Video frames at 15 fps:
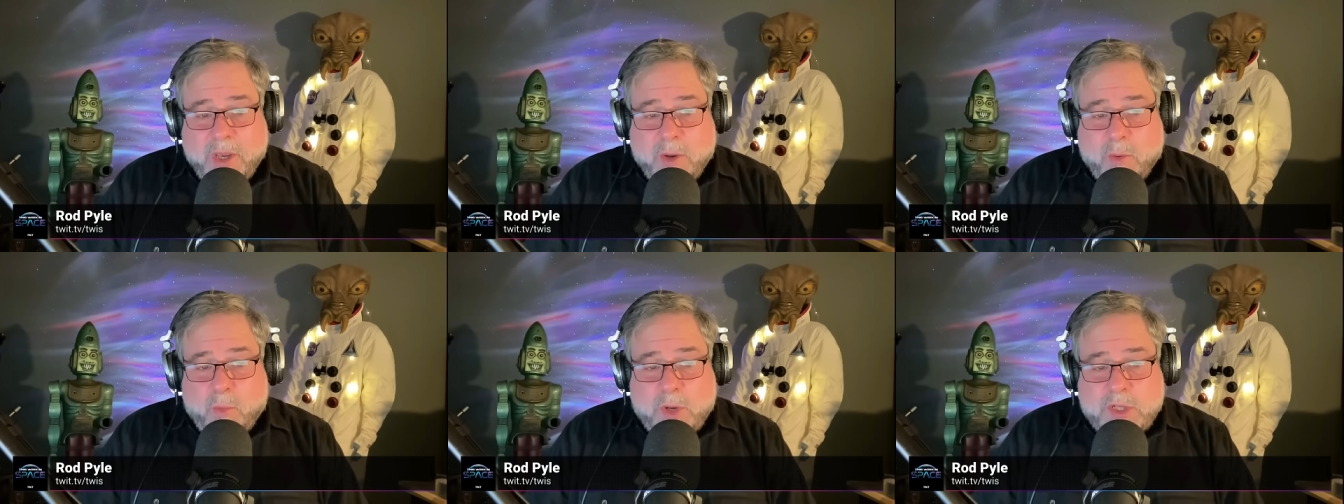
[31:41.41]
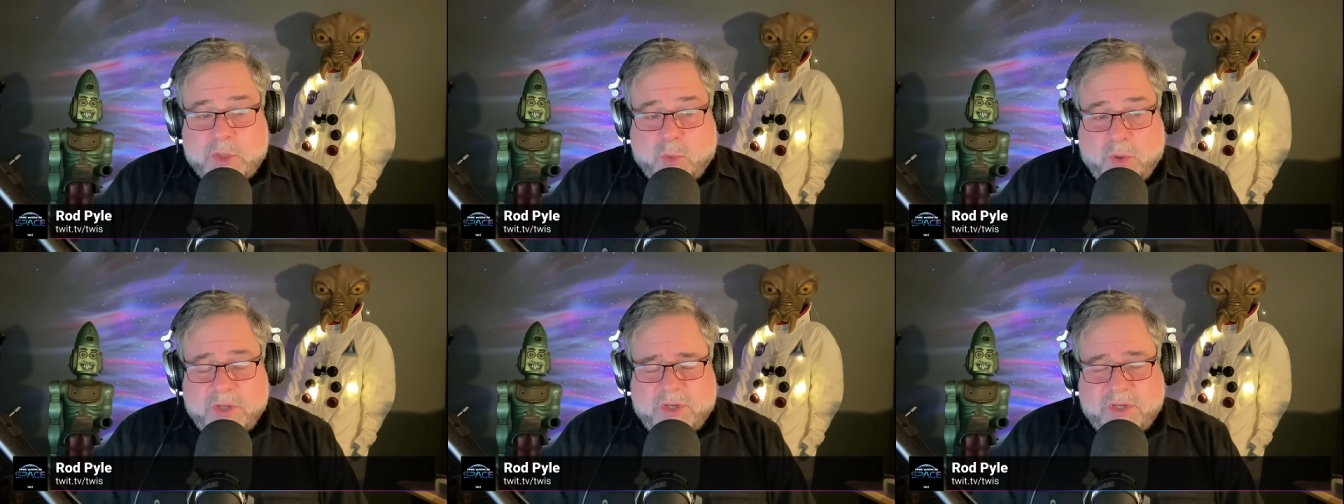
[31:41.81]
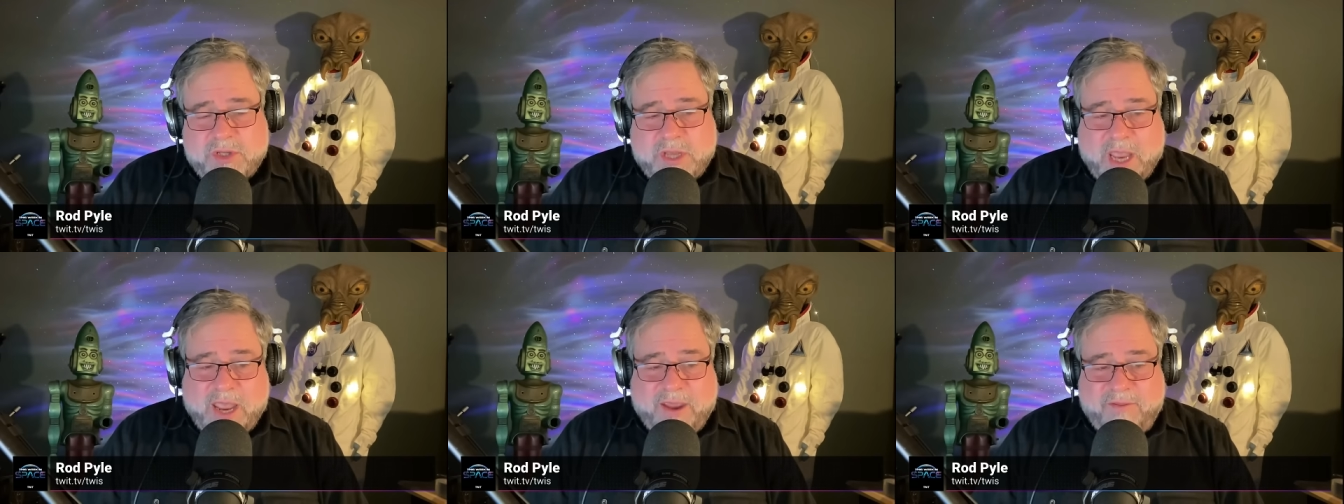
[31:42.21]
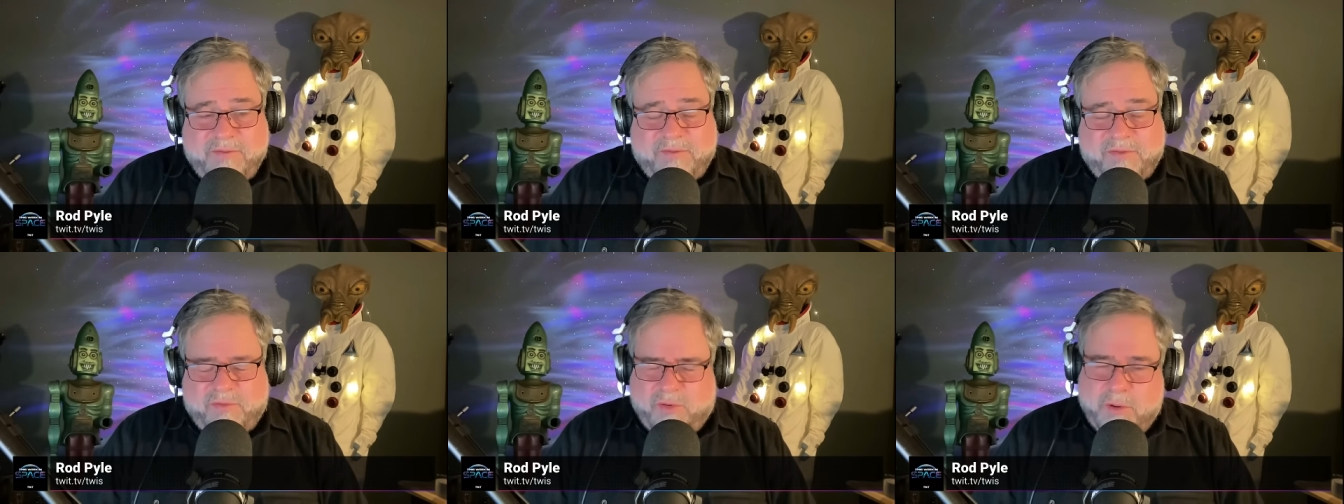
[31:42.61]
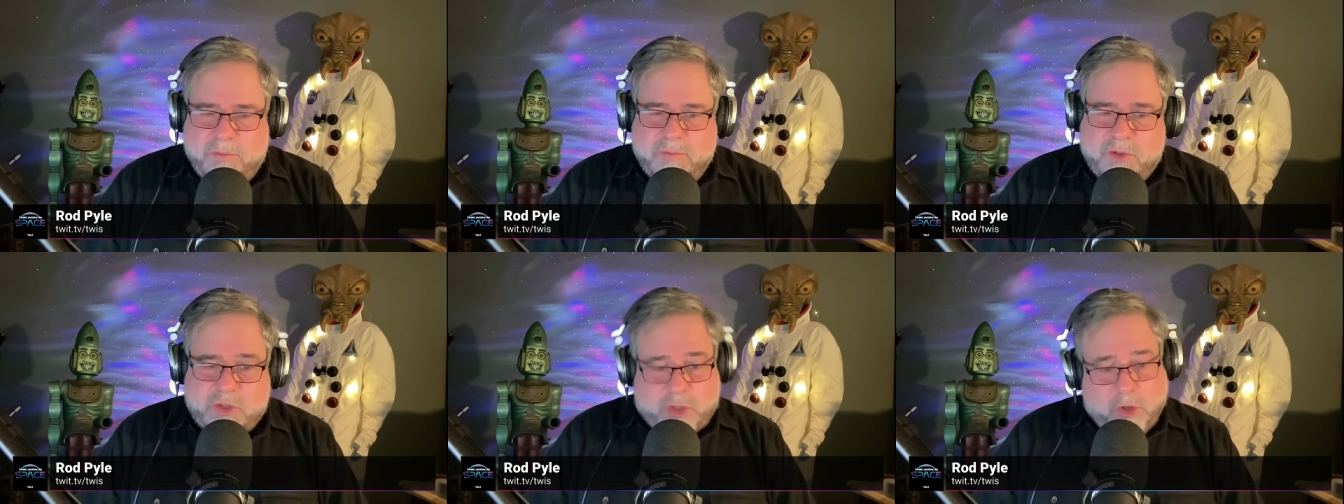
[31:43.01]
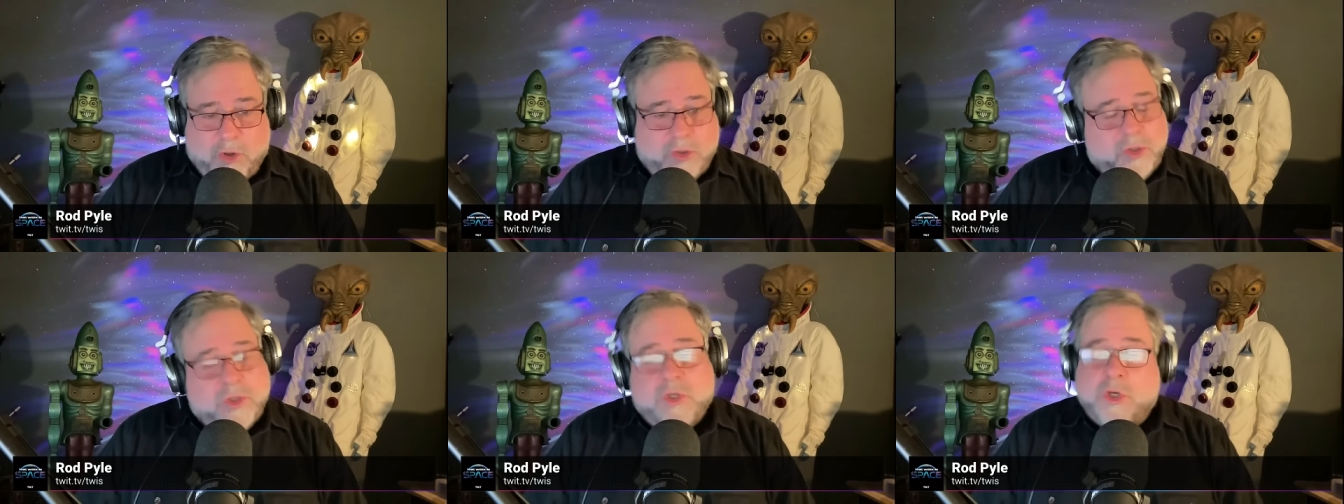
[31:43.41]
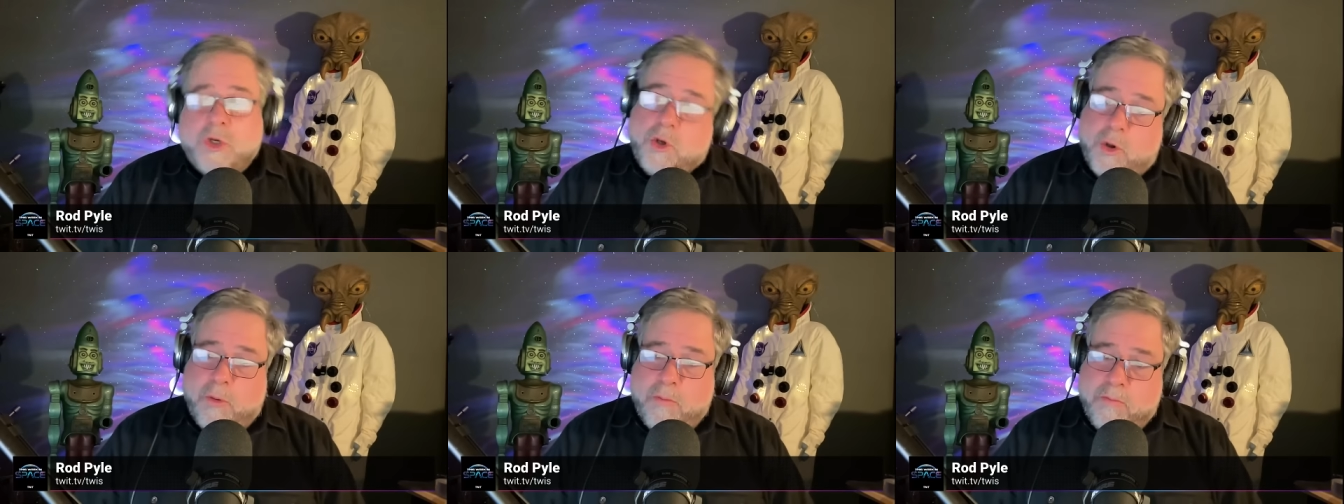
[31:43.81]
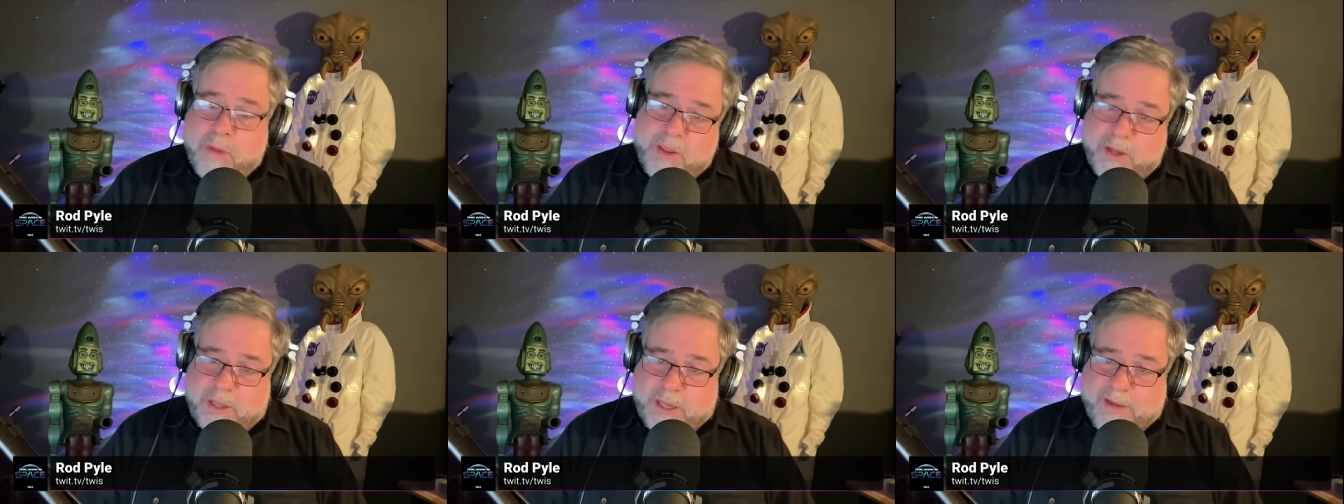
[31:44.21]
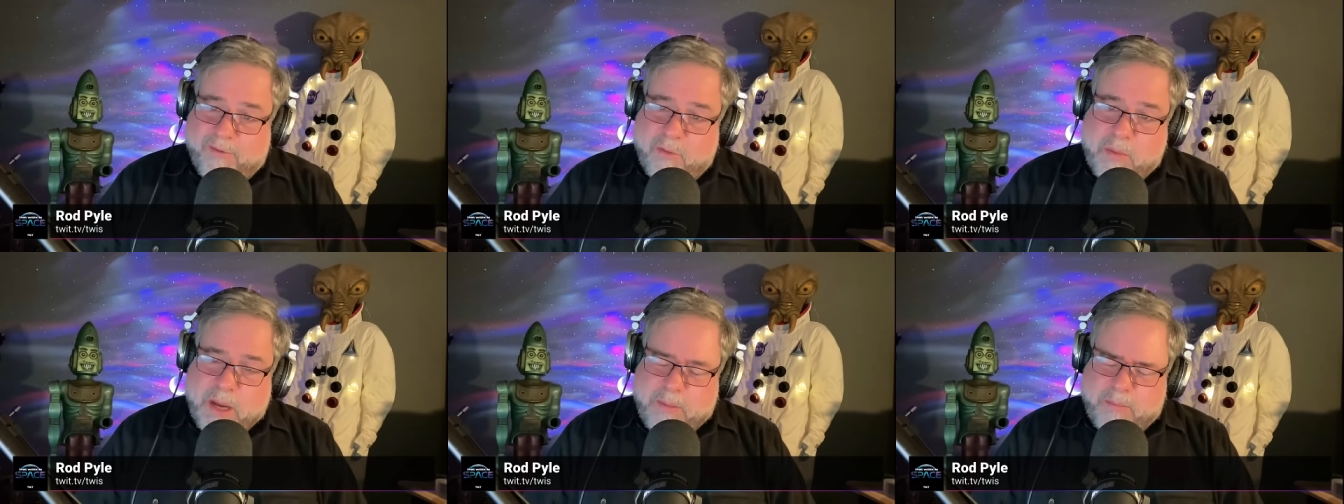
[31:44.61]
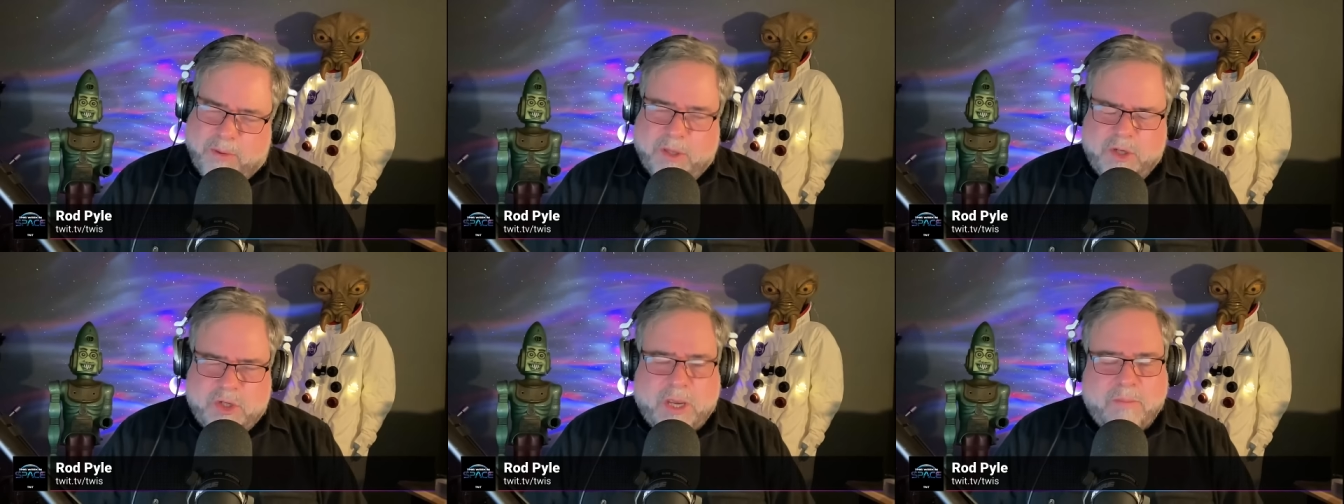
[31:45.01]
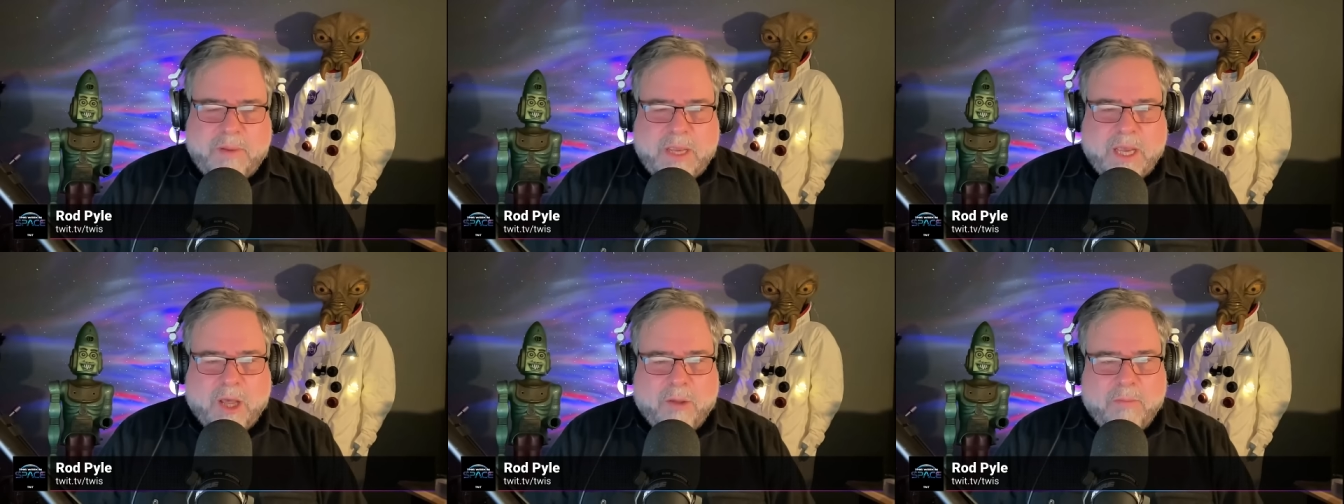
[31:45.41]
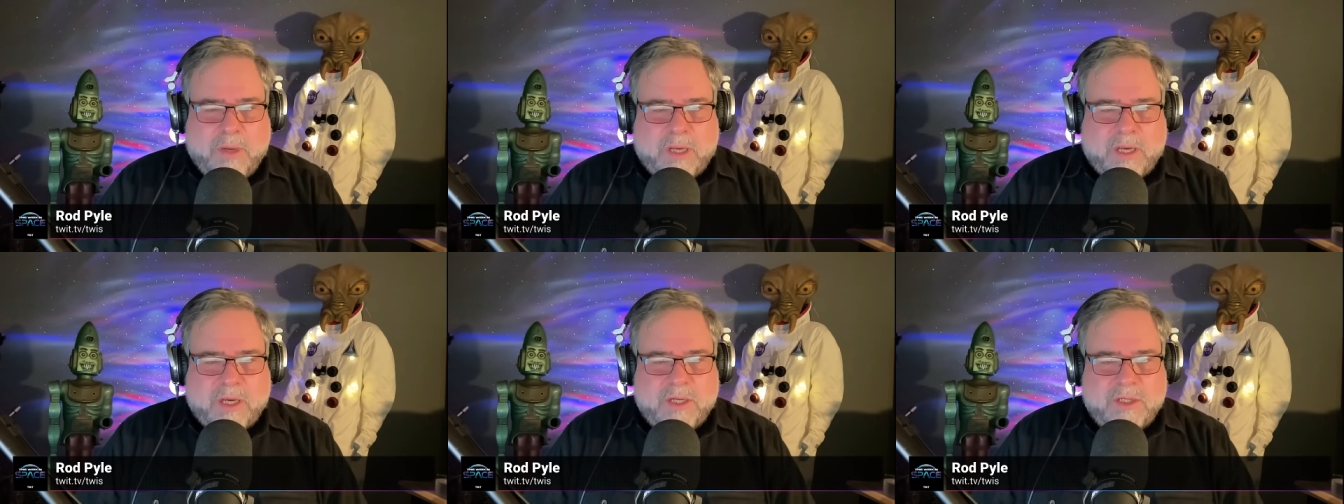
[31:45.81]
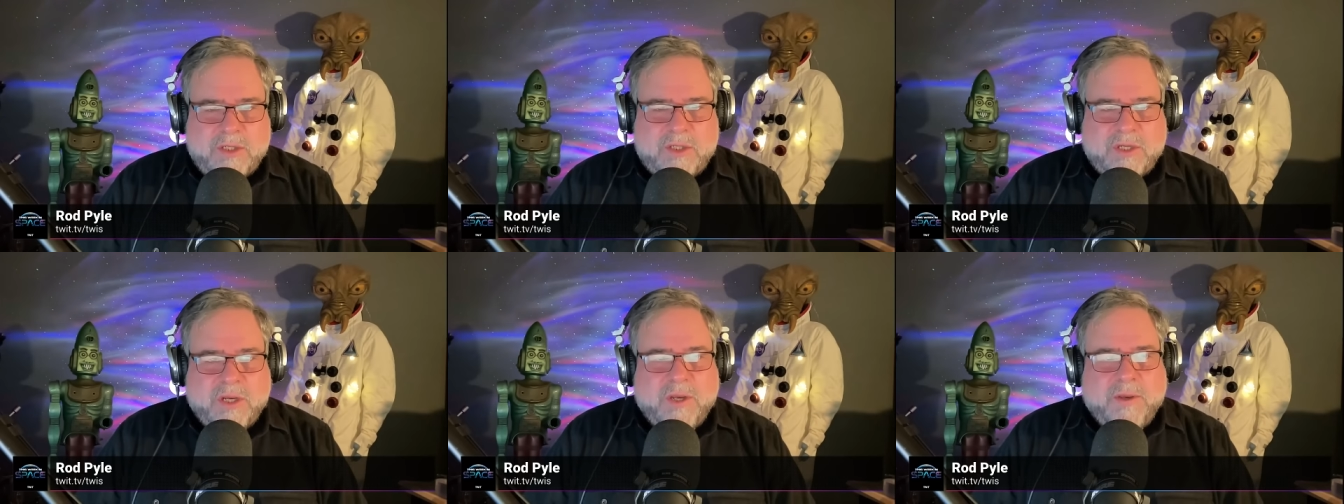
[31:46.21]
which was saved from certain doom by the clever people at JPL because,